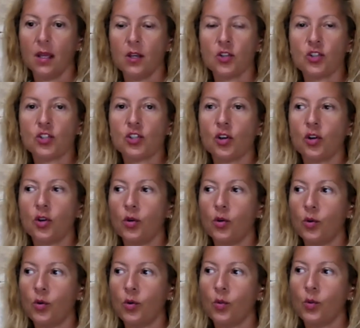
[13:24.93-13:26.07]

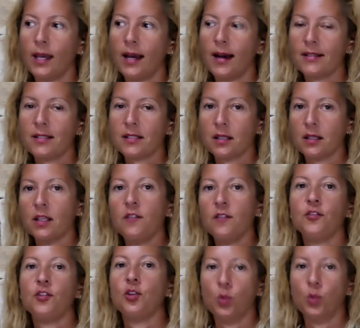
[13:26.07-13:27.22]
So we ask, if
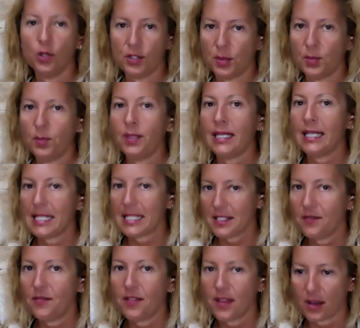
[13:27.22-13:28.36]
you were to
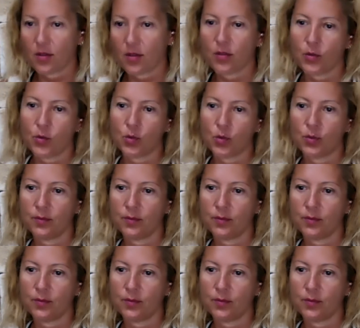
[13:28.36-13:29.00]
believe that thought,